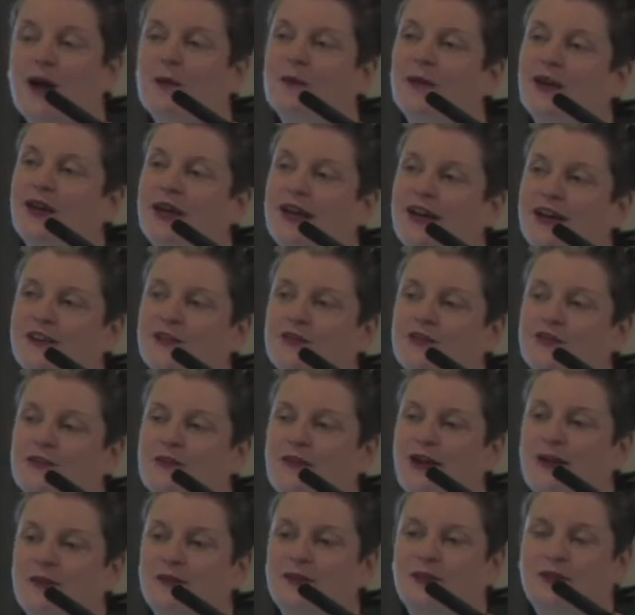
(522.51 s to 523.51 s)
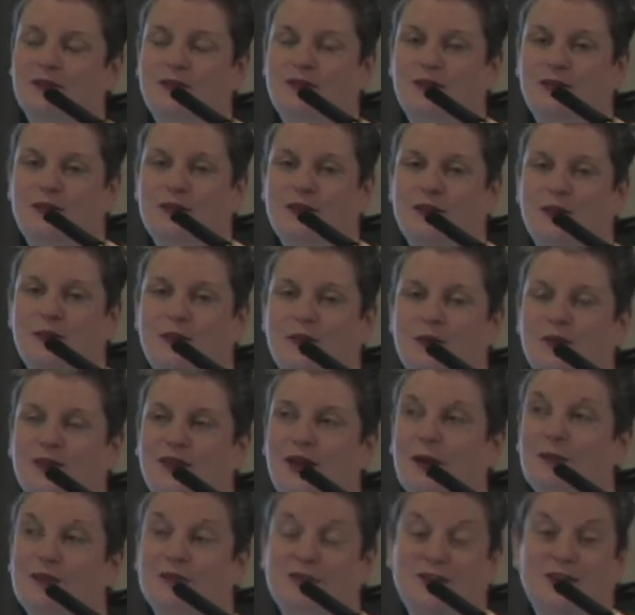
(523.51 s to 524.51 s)
but I actually found it, you know,
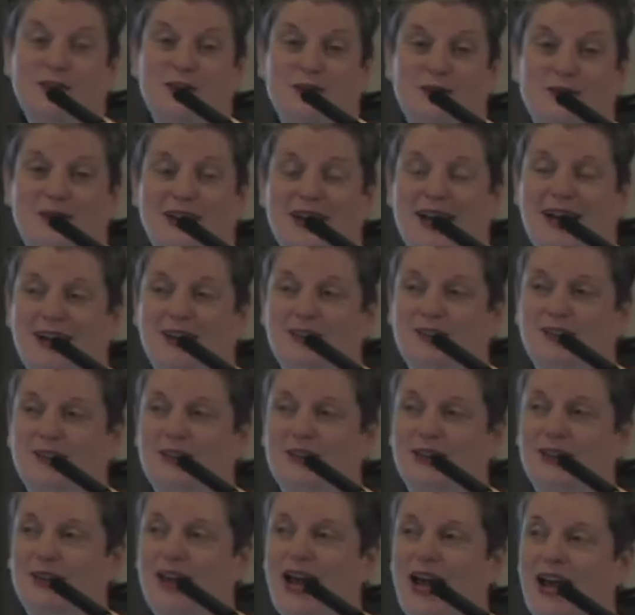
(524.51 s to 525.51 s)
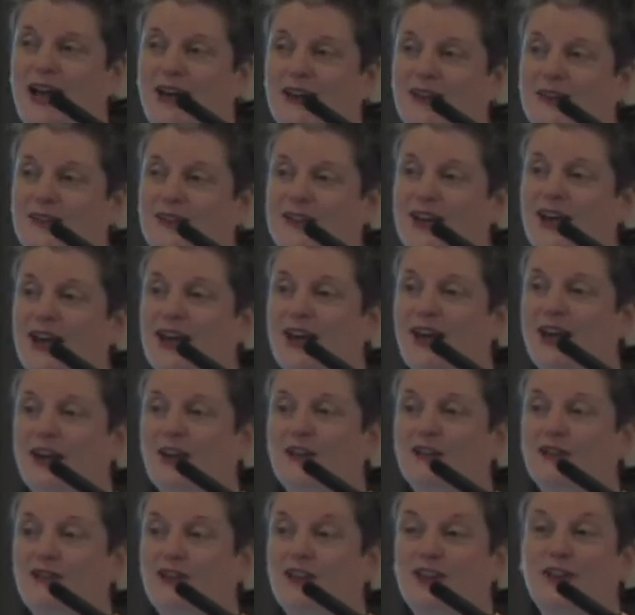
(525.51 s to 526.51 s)
that was her reaction and
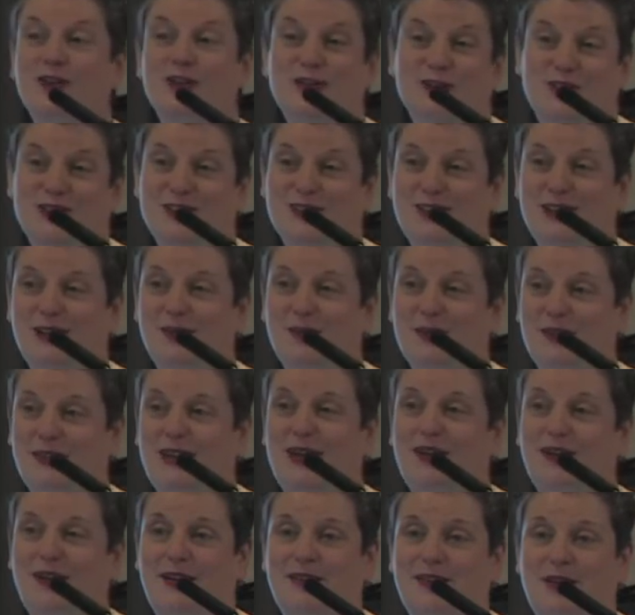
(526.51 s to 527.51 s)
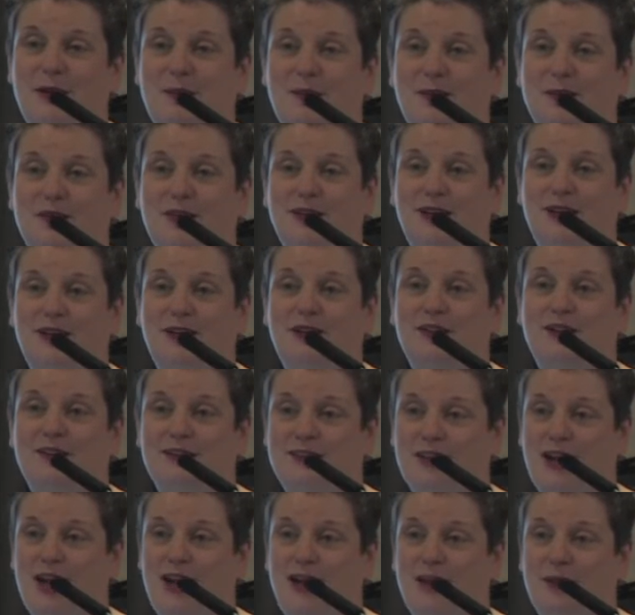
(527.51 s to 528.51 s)
she couldn't deal with that at that particular
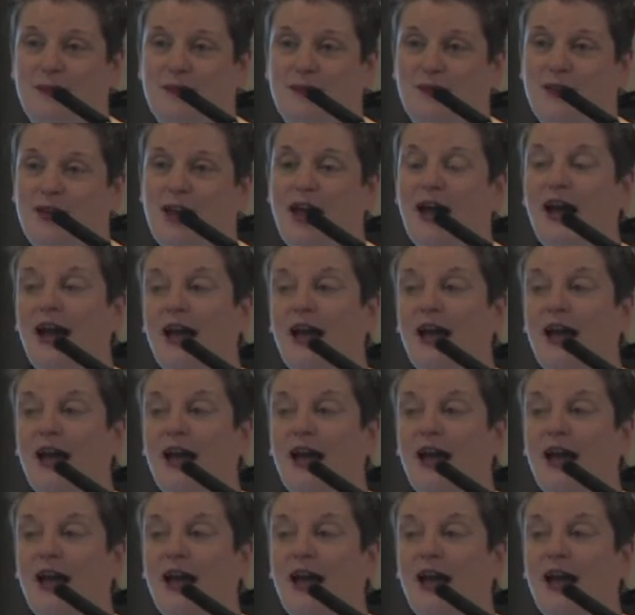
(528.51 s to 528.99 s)
time.